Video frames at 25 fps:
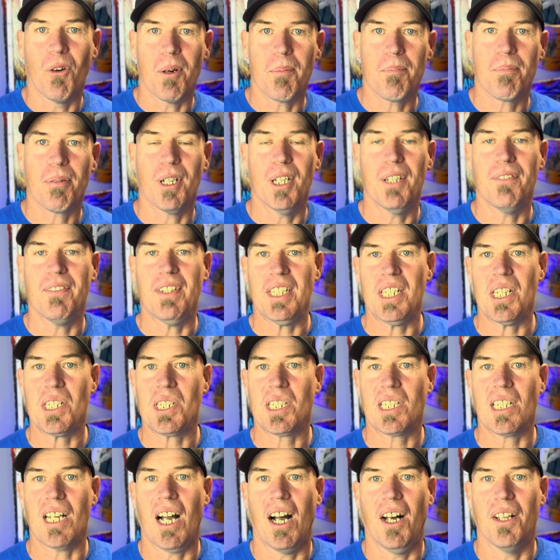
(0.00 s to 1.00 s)
improving your
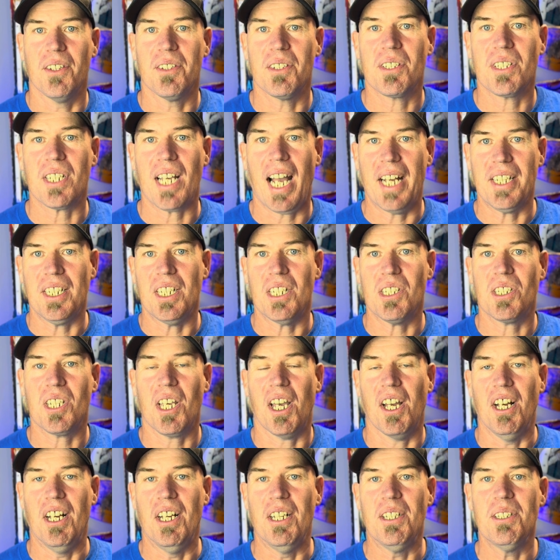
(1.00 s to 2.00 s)
stance and your
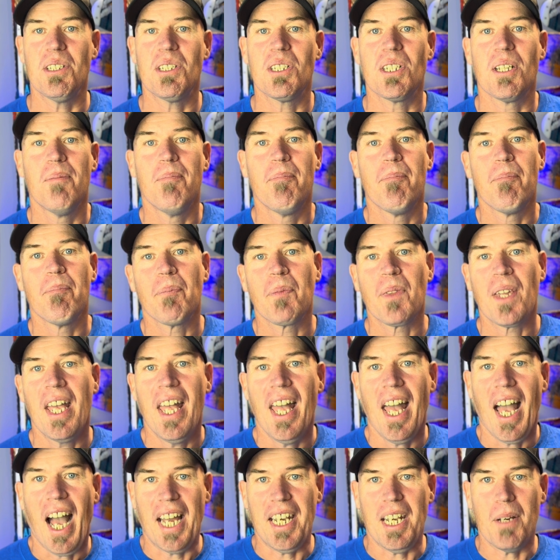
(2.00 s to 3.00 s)
turns.
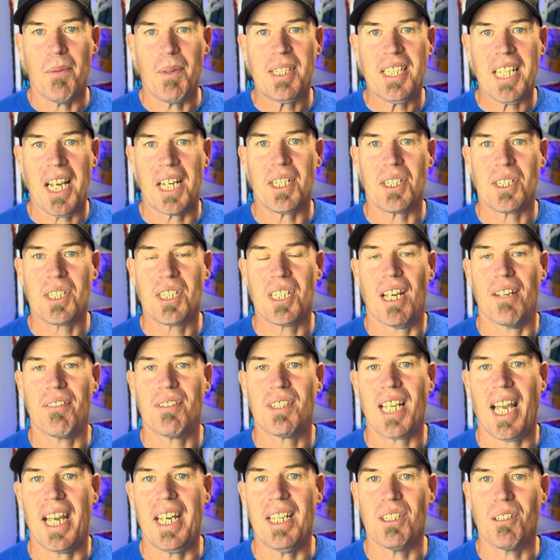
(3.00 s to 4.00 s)
And then we take the
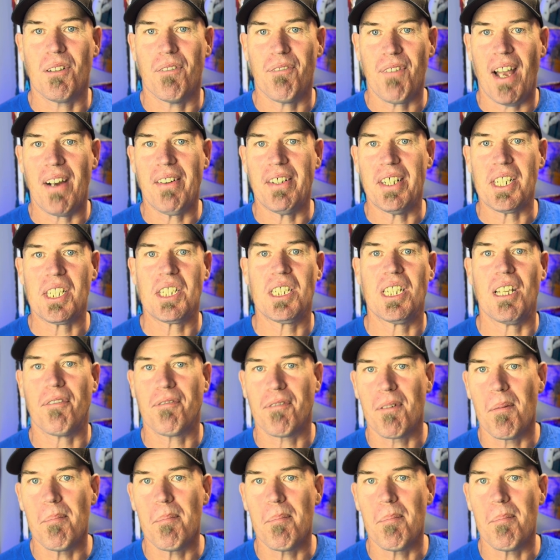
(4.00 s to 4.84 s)
SurfSkate into various different